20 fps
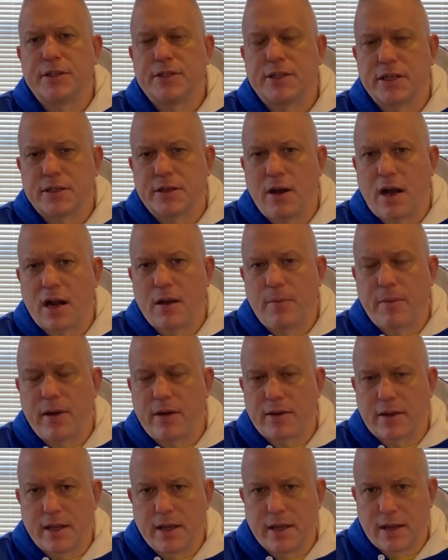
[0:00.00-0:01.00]
let's just talk
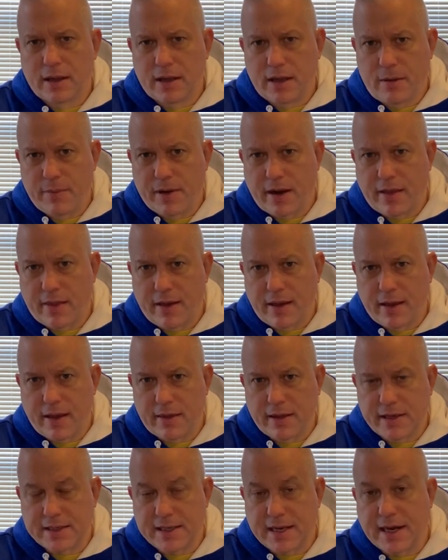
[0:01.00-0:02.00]
about a little bit of
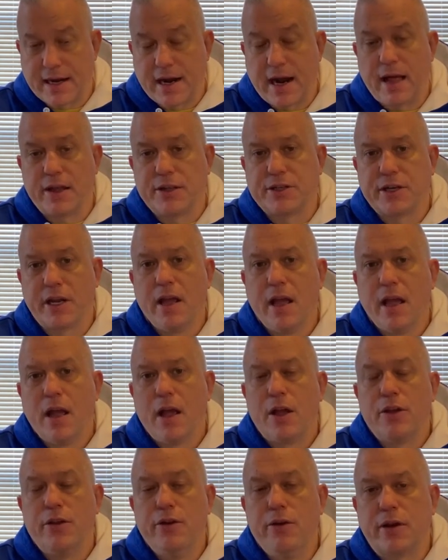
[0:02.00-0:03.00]
the psychology.
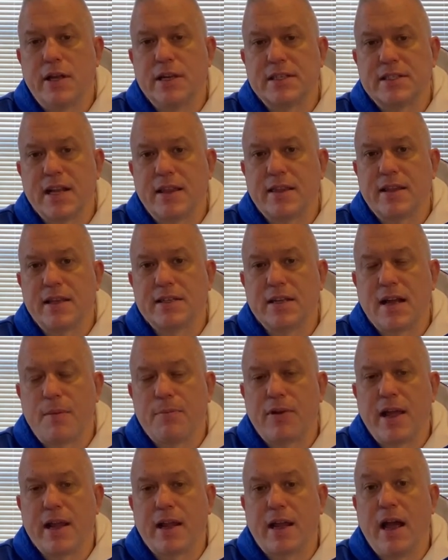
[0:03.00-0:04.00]
You can set this
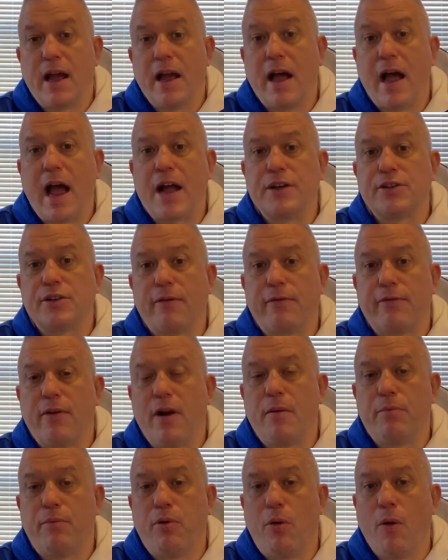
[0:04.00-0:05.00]
up like at your
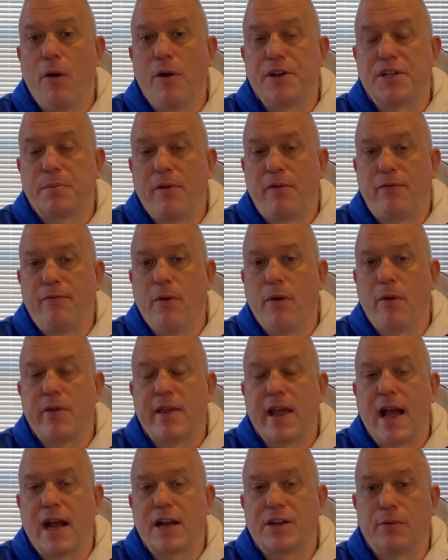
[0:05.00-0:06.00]
front porch before
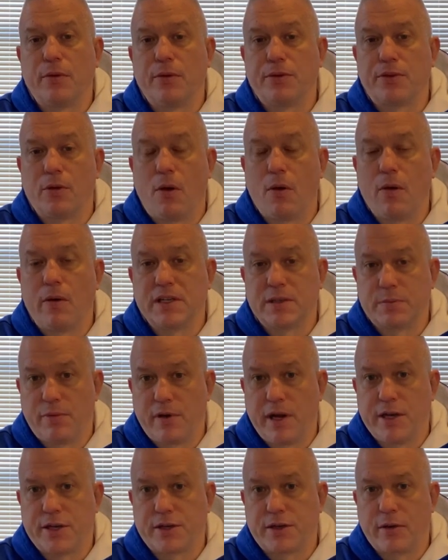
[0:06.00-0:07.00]
the actual door is
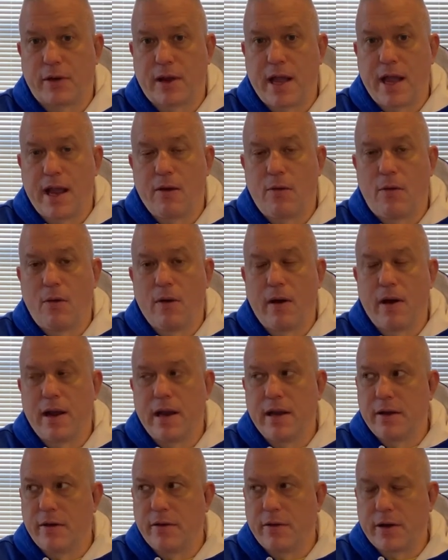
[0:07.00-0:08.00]
breached, okay, or
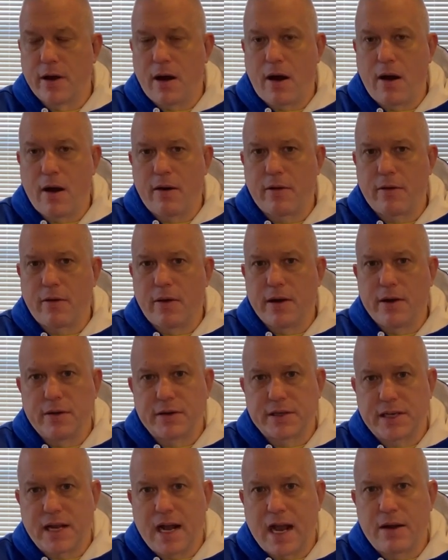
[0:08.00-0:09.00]
in your yard or in
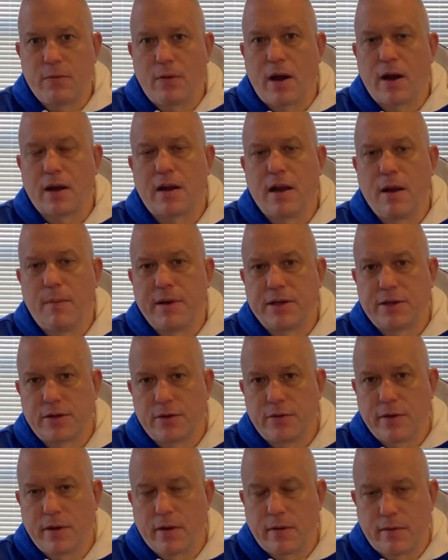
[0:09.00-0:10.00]
your sidewalk coming
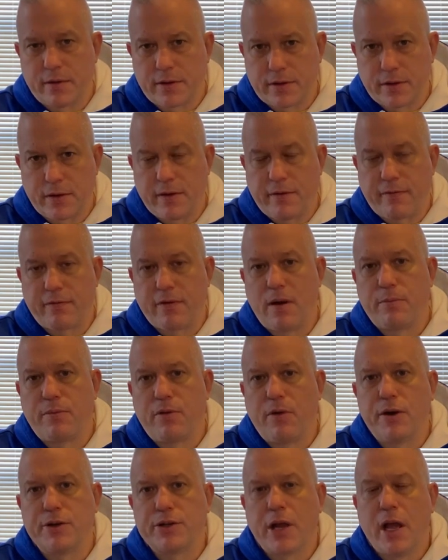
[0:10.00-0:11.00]
to your front
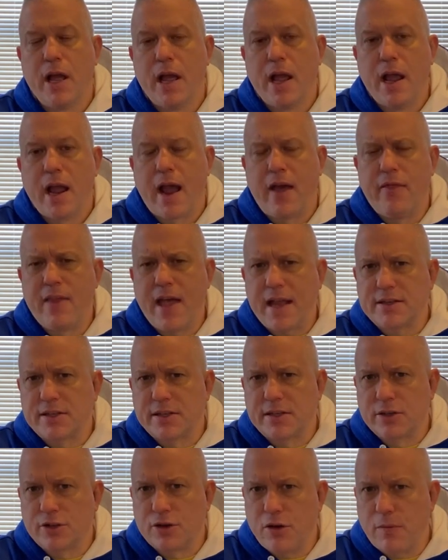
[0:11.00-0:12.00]
porch. And
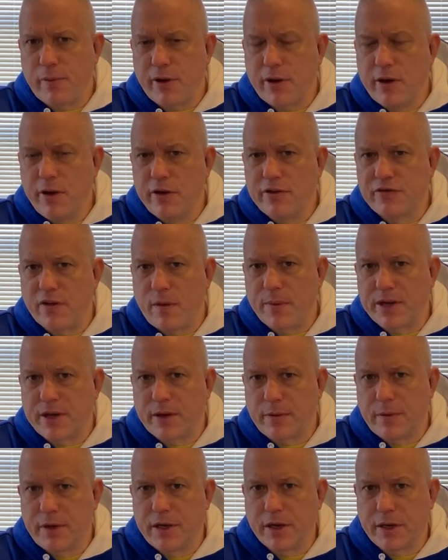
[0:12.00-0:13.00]
that's super huge from a
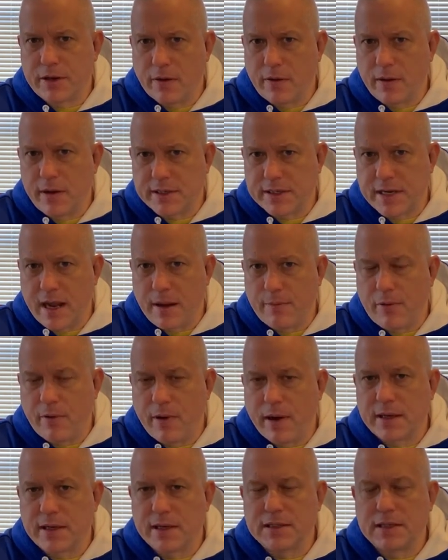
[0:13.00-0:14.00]
deterrent
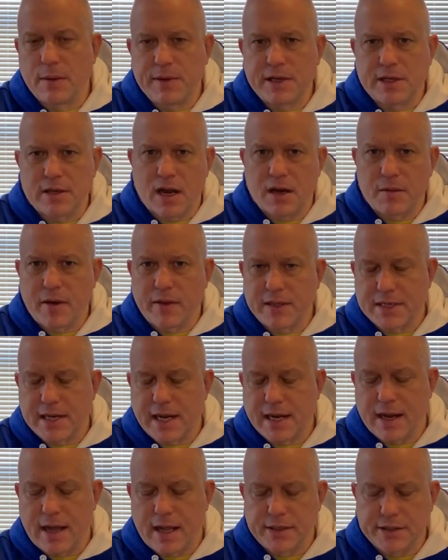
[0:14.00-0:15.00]
standpoint, because let me talk about the
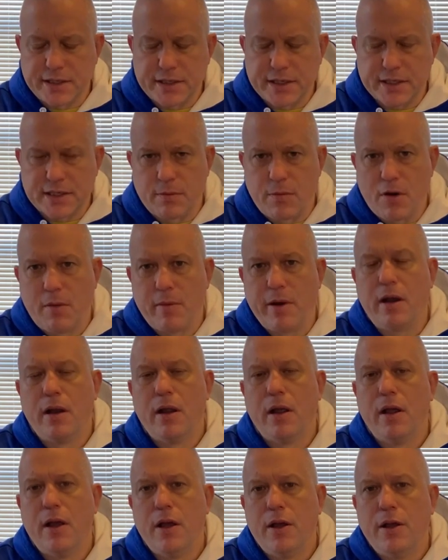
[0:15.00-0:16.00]
psychology in just a moment.
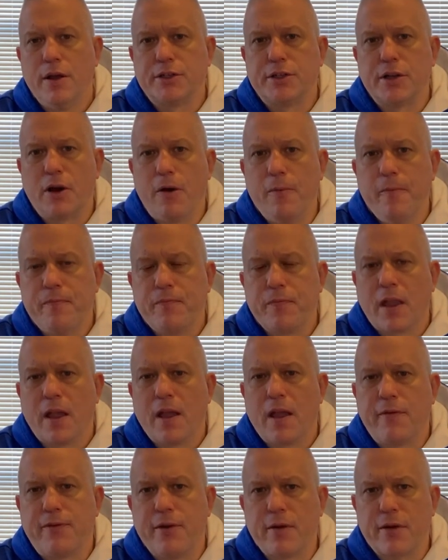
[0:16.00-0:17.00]
So
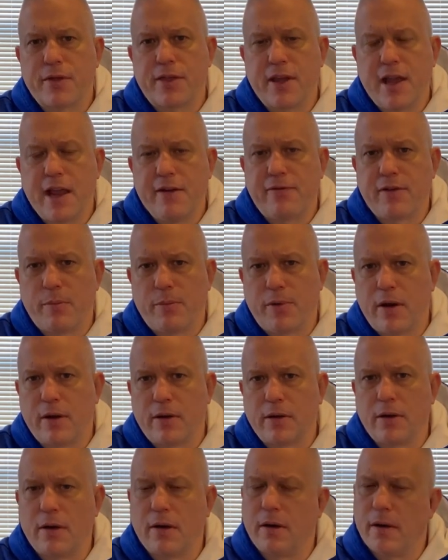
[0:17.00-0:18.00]
if you're a thief or
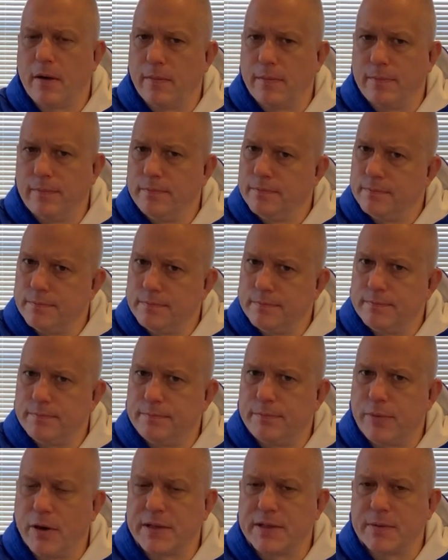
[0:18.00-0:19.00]
burglar or
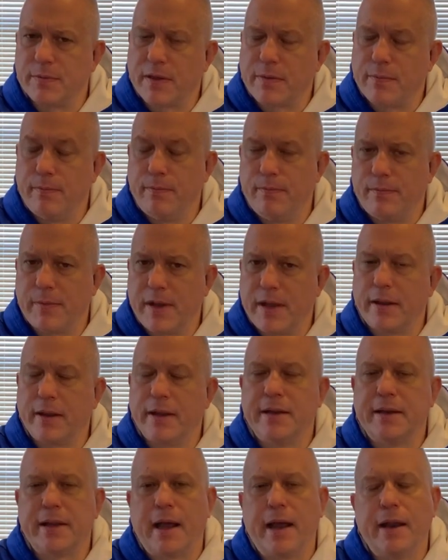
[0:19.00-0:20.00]
person with
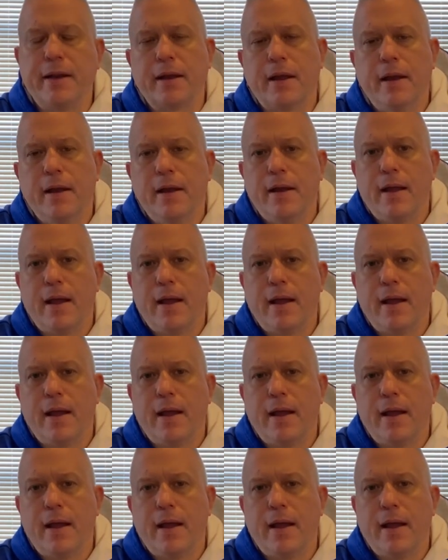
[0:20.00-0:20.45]
ill intent